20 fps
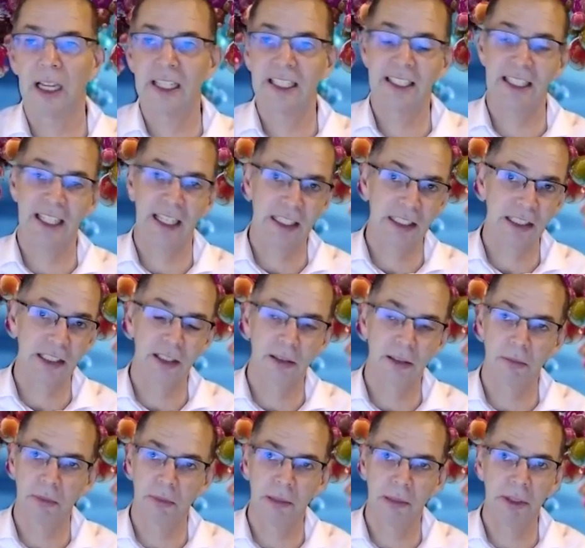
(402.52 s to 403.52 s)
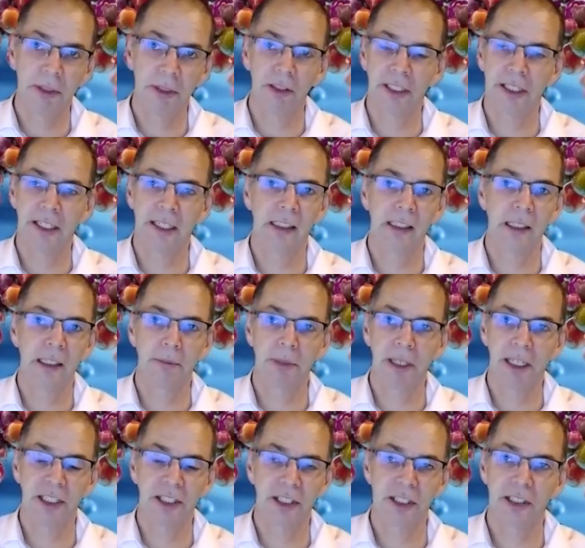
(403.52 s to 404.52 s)
assessed, maybe on a yearly
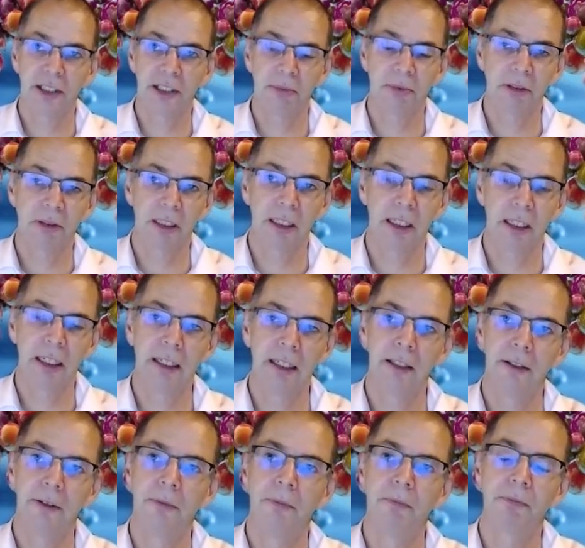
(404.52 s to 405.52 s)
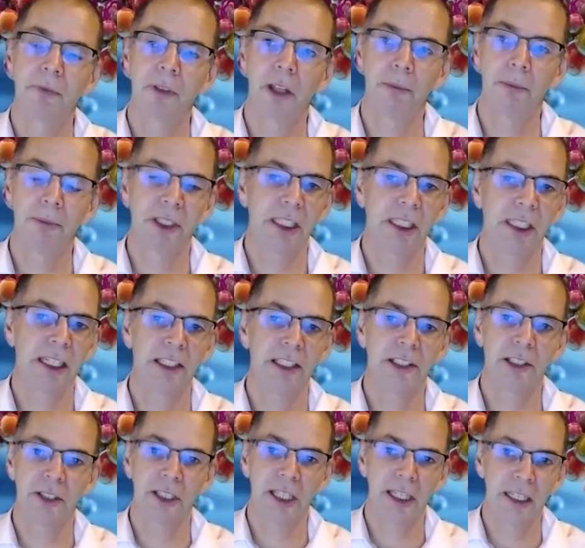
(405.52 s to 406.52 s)
basis, up to the age
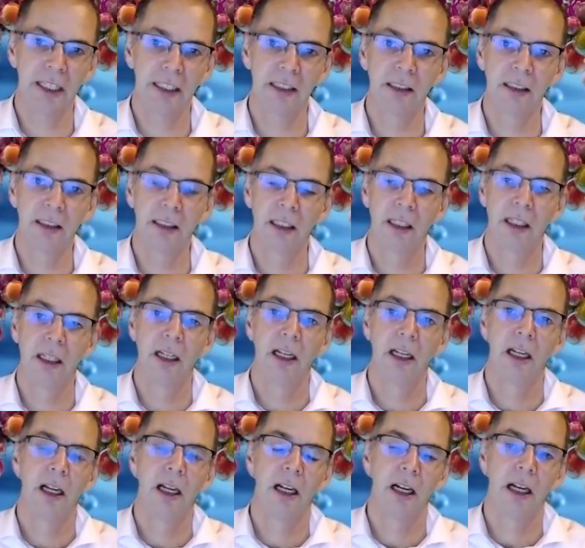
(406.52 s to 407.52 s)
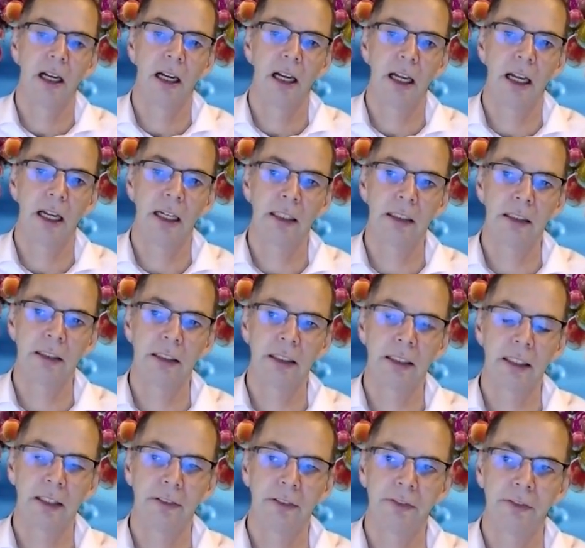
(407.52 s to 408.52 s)
of 10. And
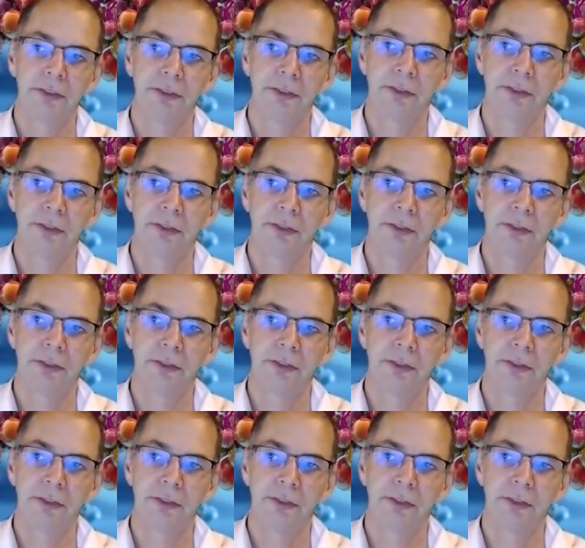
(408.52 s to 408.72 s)
if